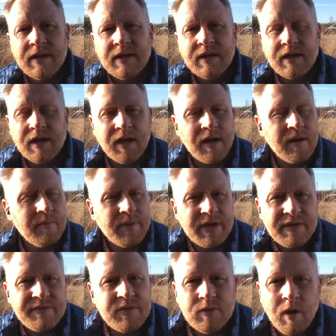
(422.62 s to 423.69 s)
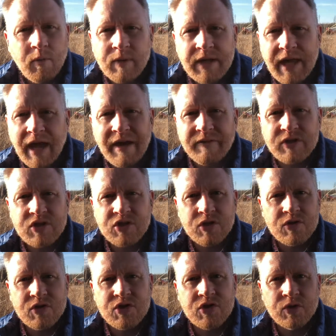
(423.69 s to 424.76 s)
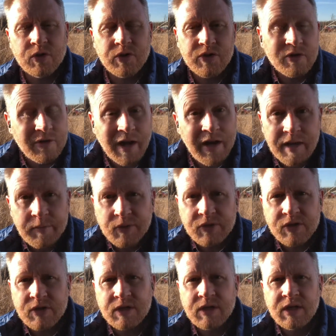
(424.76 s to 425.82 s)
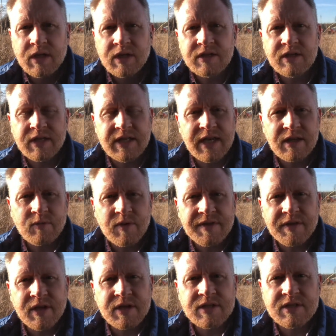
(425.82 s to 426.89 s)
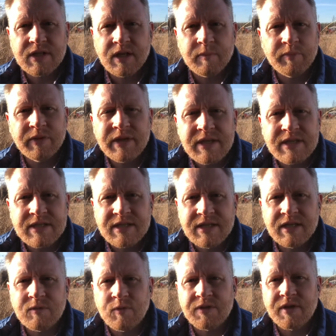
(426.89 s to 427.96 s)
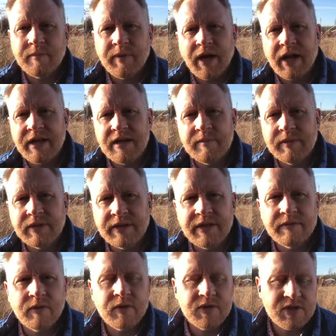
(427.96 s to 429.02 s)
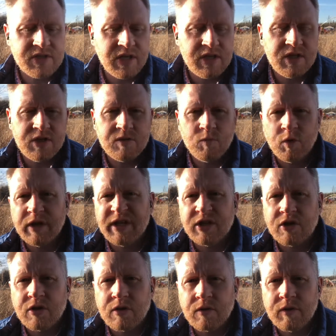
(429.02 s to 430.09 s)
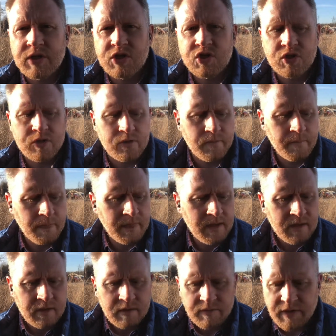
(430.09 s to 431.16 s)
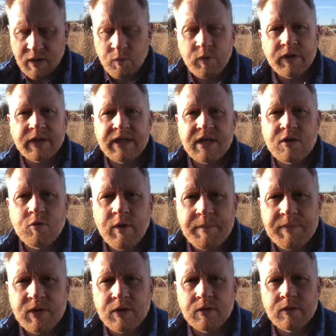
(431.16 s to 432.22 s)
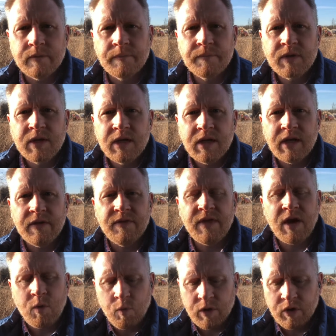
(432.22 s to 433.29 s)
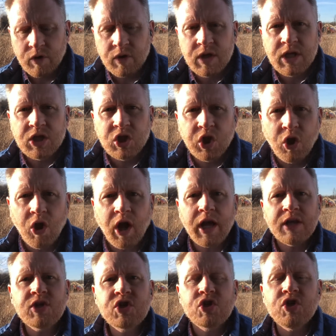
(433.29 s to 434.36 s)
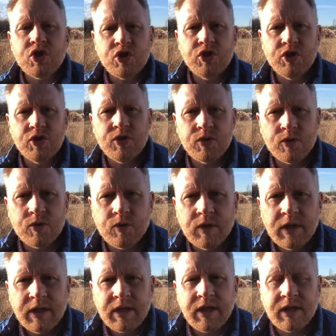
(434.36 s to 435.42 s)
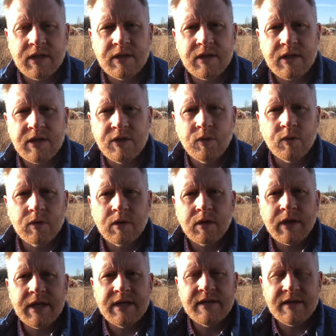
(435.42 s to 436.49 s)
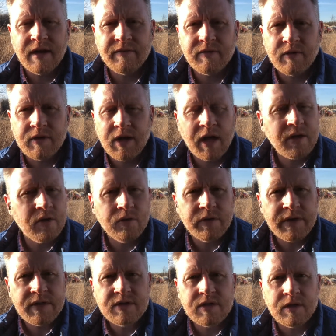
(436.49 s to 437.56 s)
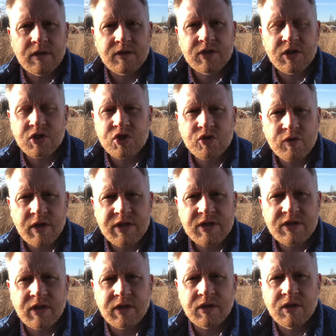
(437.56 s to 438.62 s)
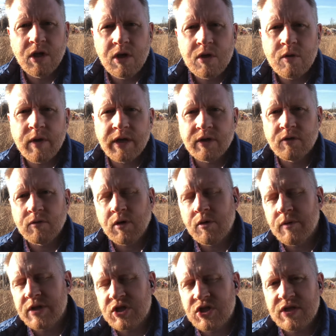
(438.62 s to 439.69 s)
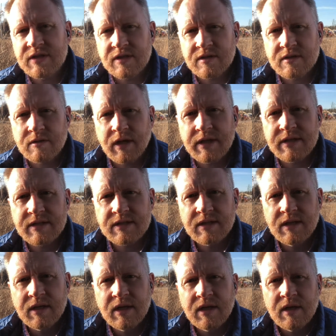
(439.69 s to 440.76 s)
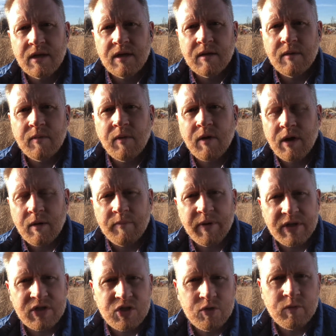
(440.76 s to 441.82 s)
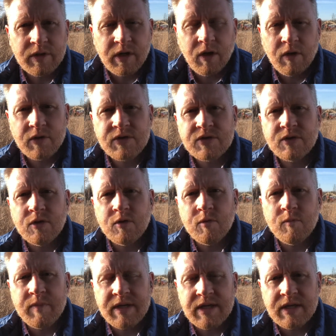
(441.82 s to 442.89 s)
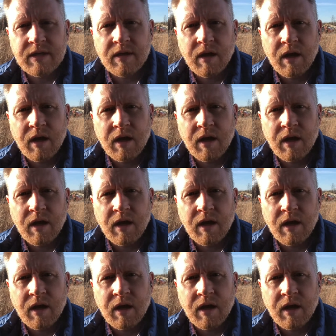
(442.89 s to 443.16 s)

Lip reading: But if you already have a church or you're not able to get with us, please get with a body of believers that will encourage you, that will equip you, and that will launch you in your endeavor, not only to trust and know and grow in Jesus Christ, but you would also be